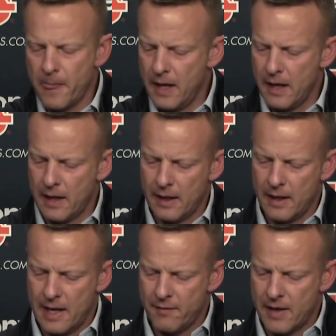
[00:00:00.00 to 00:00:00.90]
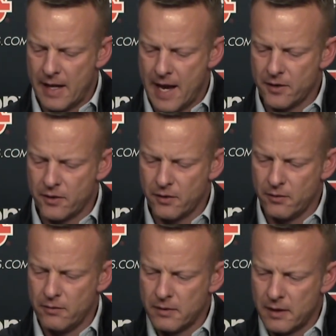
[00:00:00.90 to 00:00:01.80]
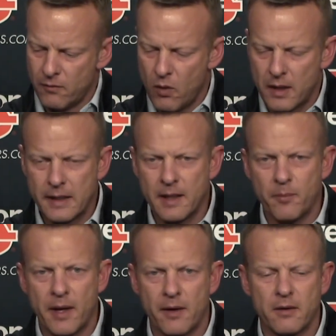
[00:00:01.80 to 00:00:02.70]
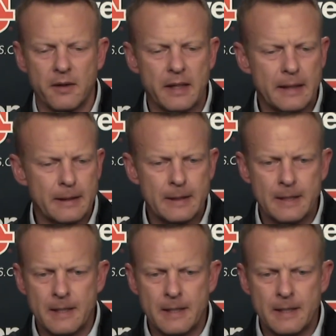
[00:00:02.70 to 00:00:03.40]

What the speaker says: and have that attitude of wanting to get better, and then